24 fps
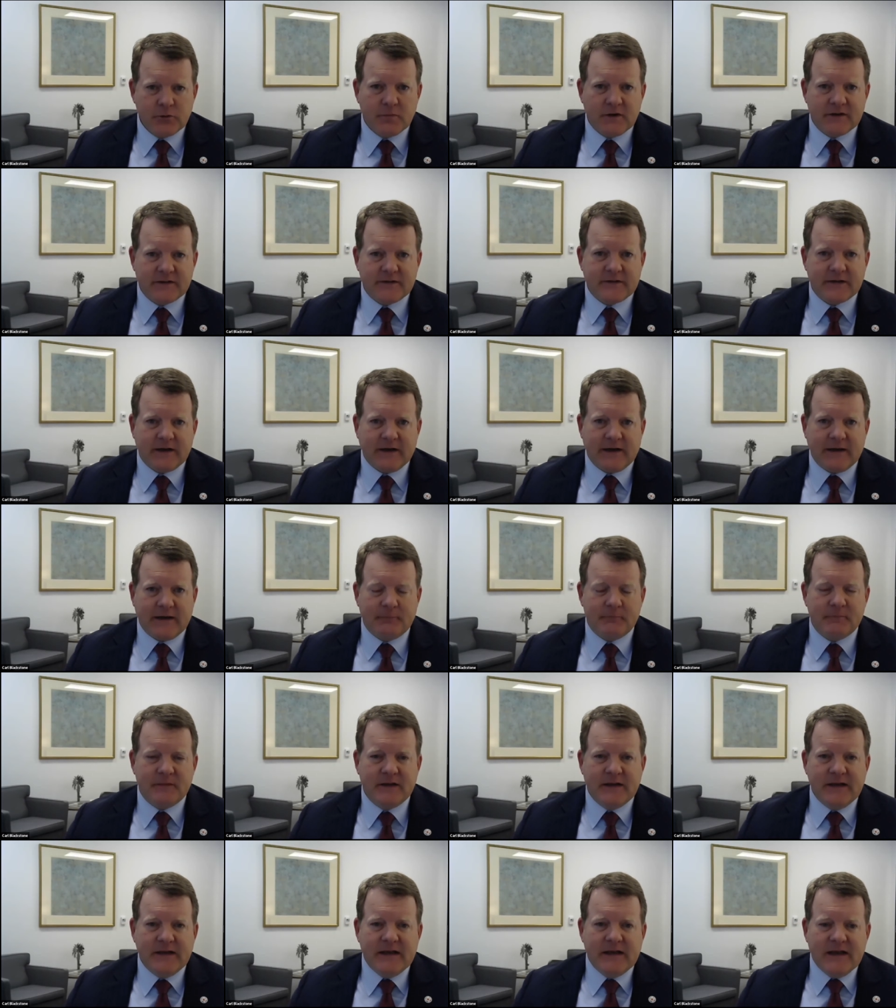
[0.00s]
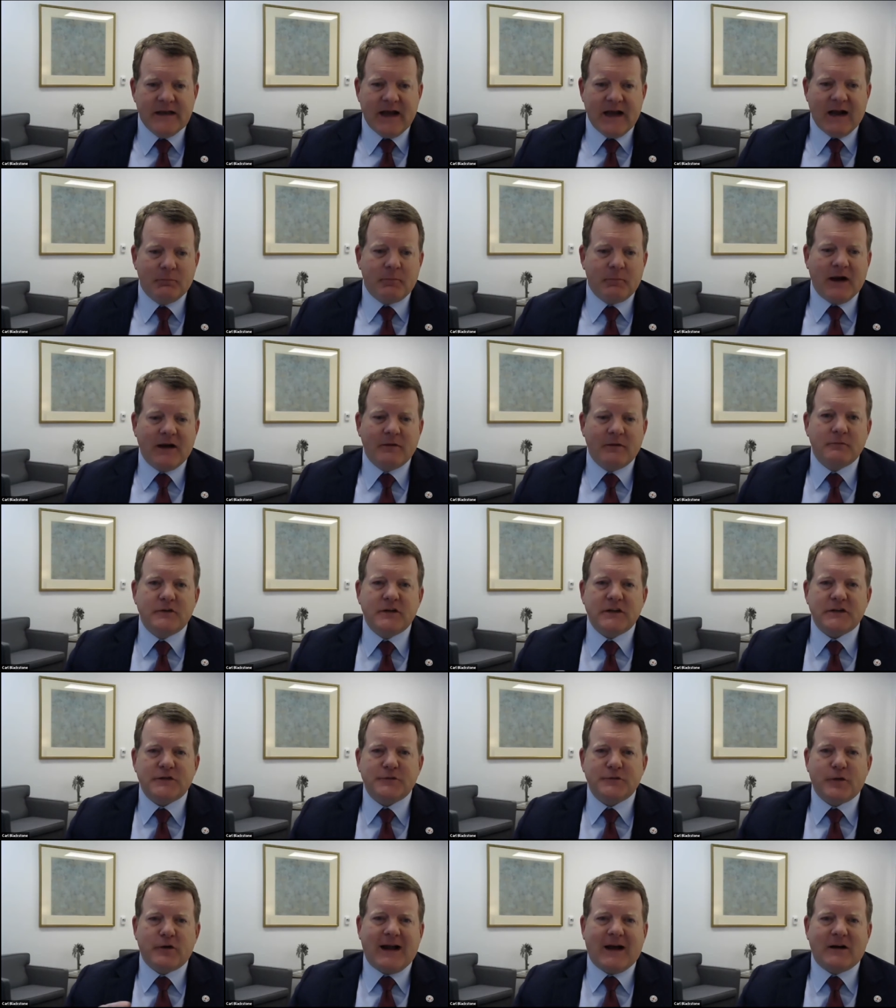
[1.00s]
But uh, about just
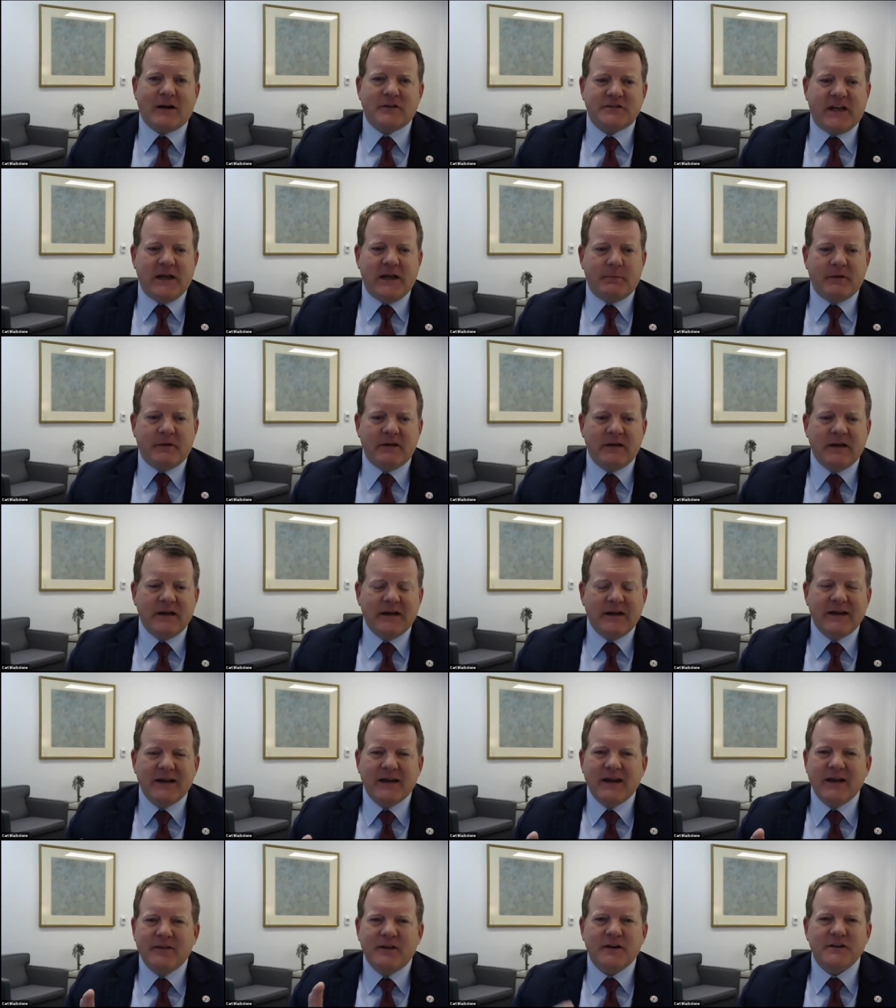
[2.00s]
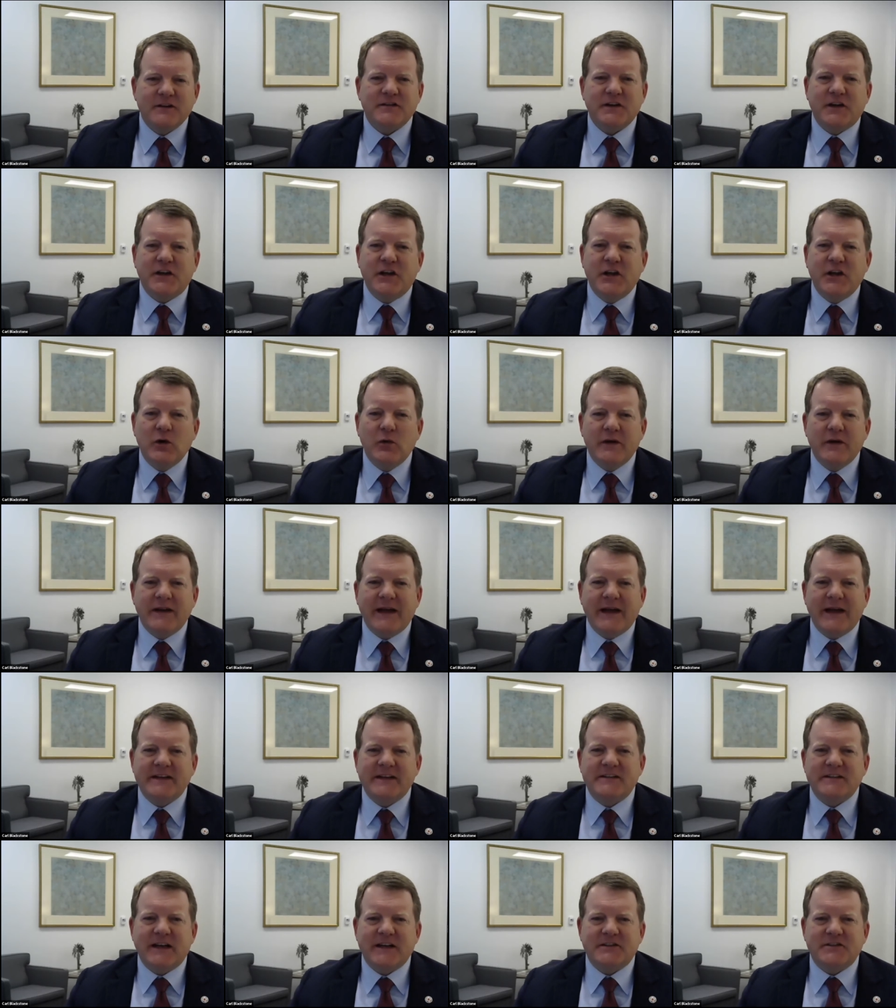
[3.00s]
for housekeeping, there's a Q&A
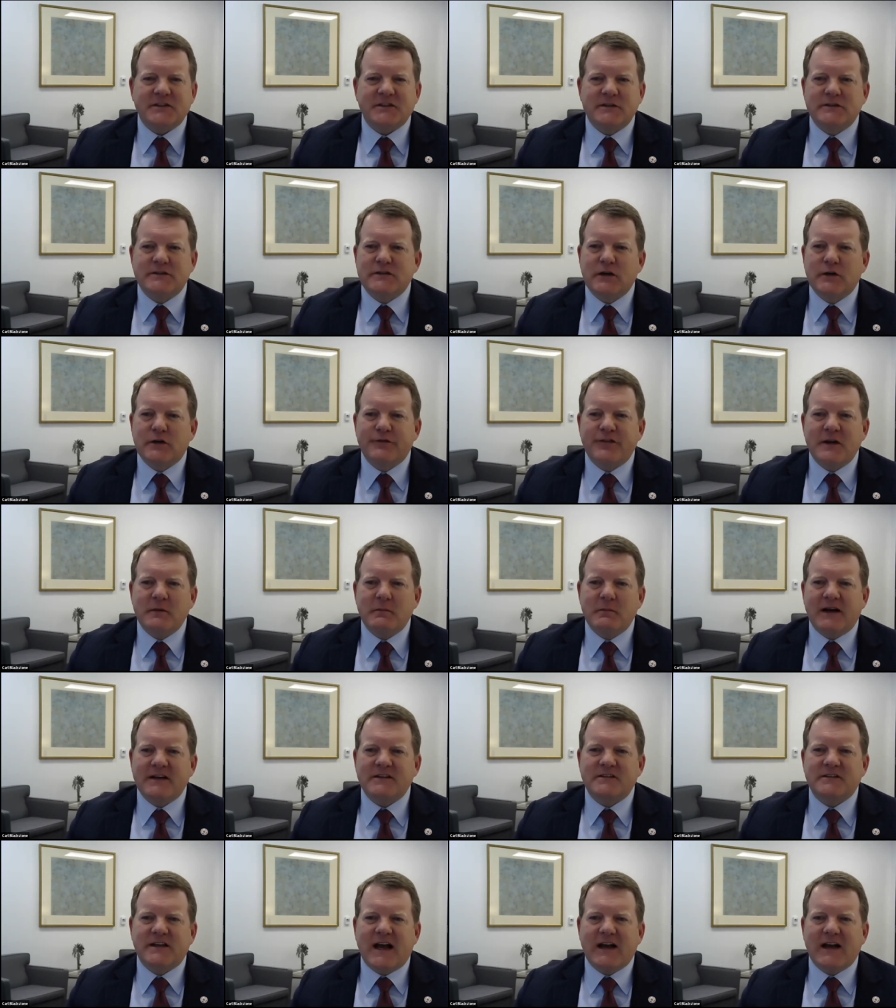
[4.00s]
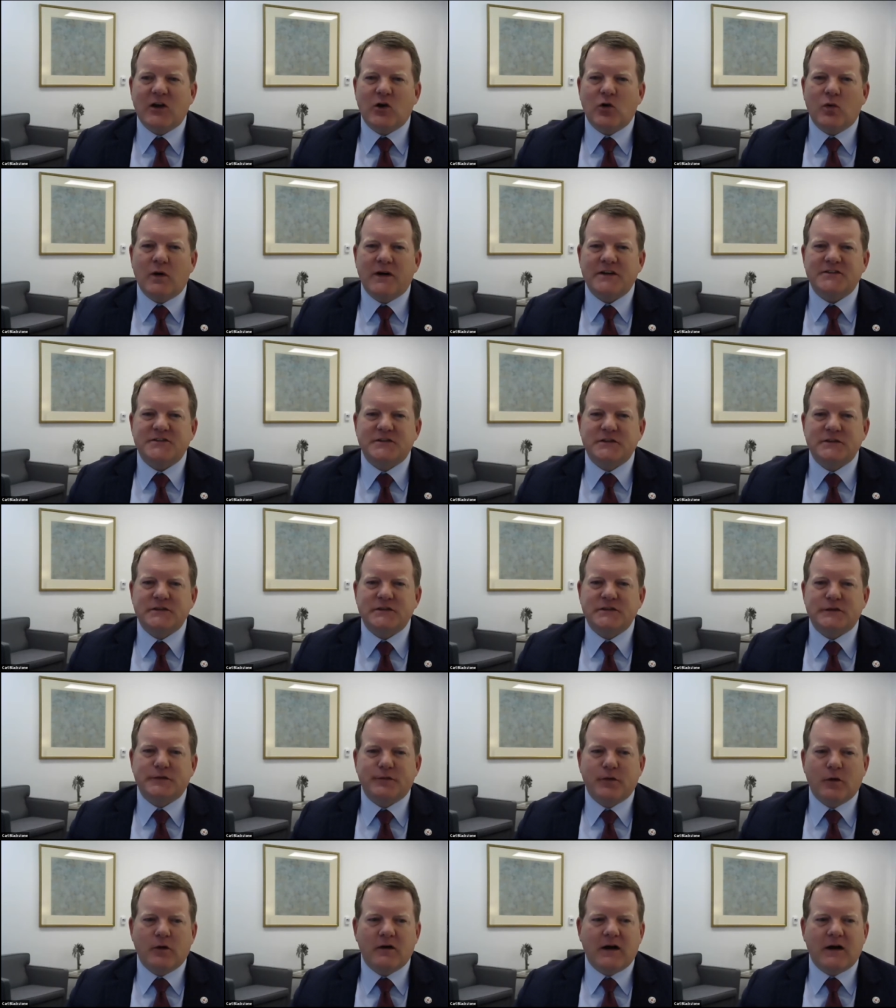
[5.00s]
section. So if anybody's got questions
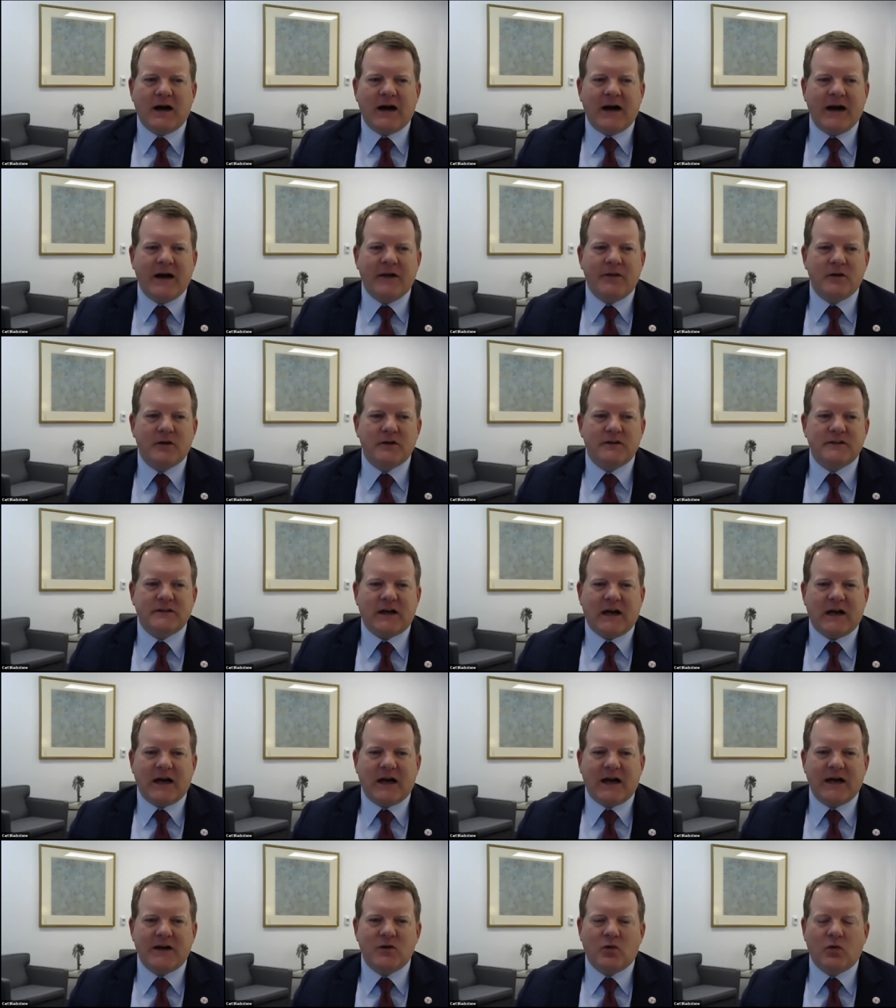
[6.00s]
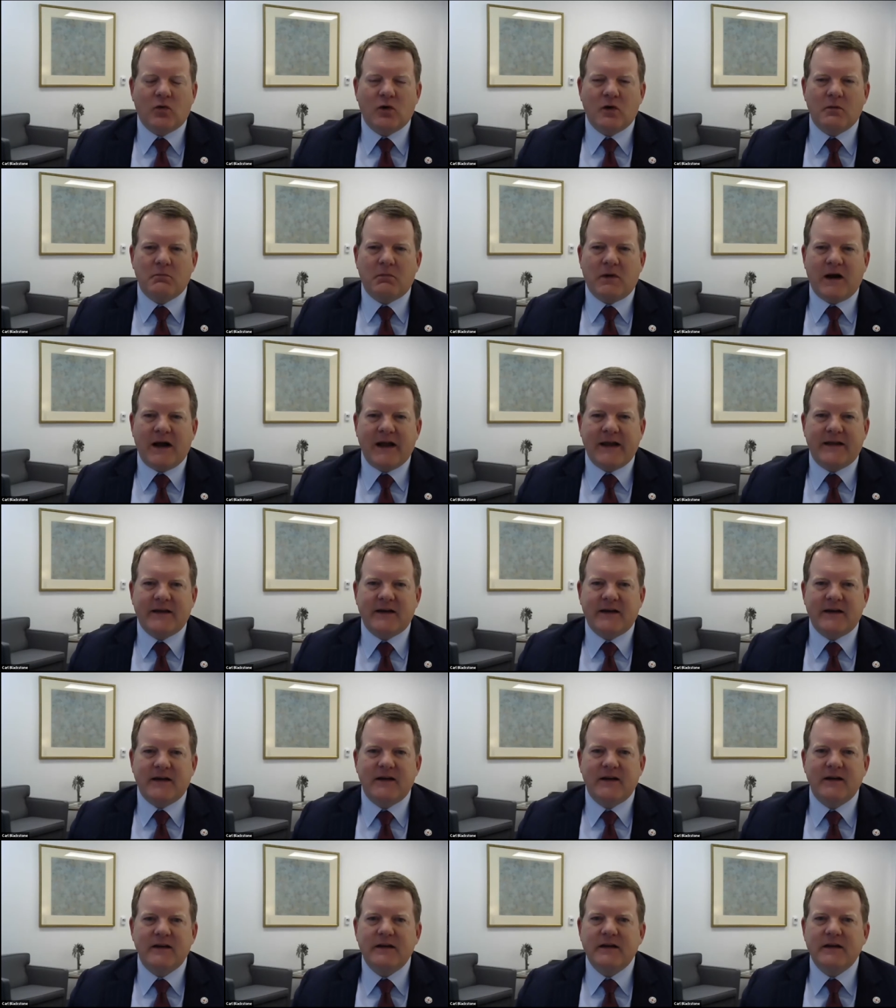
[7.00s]
for either Todd or Micah,